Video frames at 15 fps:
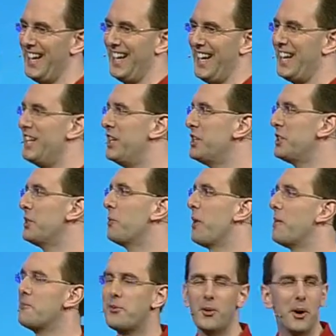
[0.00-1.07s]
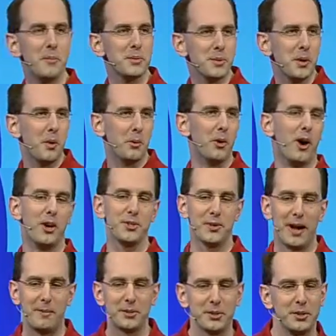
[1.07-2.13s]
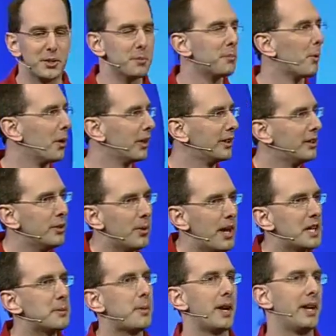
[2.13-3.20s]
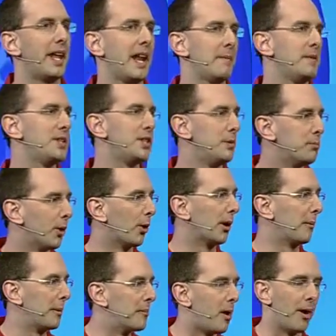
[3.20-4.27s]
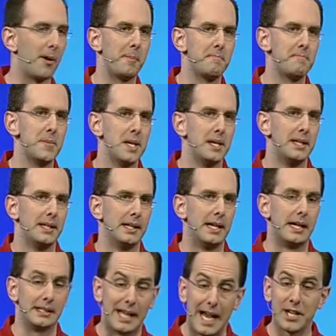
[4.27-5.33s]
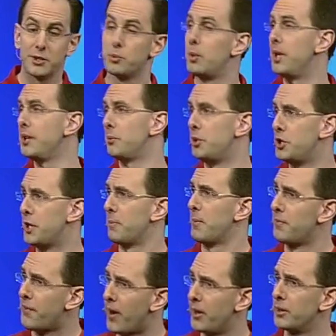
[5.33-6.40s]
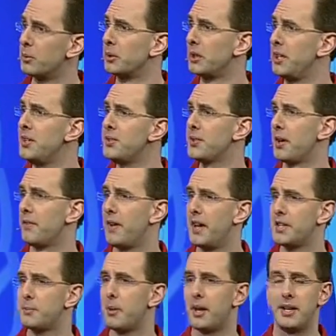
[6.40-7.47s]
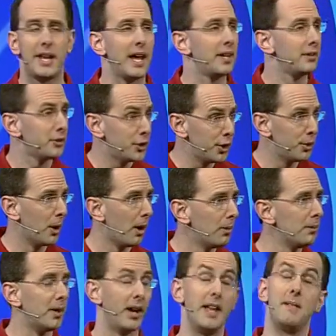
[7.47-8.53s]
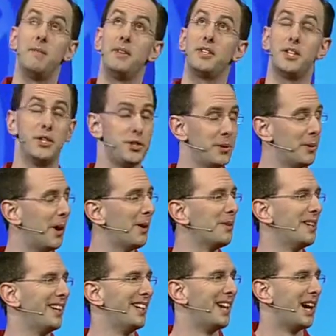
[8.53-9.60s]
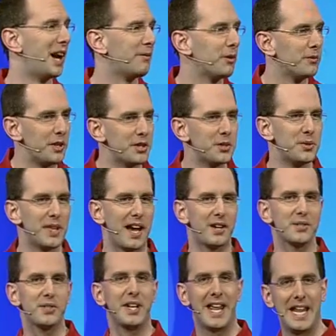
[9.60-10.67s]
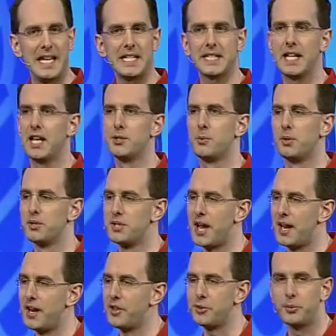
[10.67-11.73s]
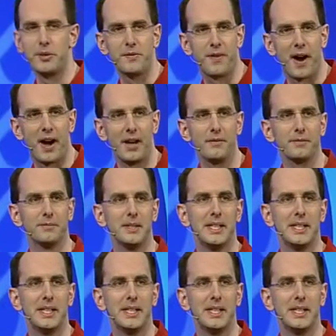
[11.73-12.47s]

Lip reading: In addition to web forms, we're also obviously supporting the new ASP.NET MVC programming model. Last week, we shipped the final release of ASP.NET 2.0, MVC 2.0 for VS 2008 as well as .NET 3.5.